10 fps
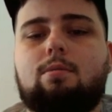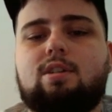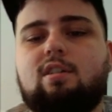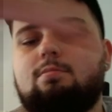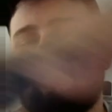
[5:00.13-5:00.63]

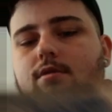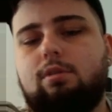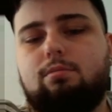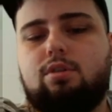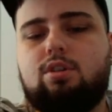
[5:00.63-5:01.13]
himself more
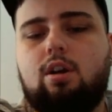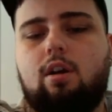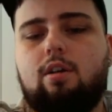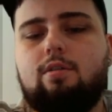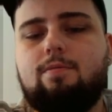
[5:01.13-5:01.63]
room to
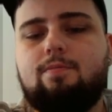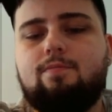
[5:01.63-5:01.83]
turn.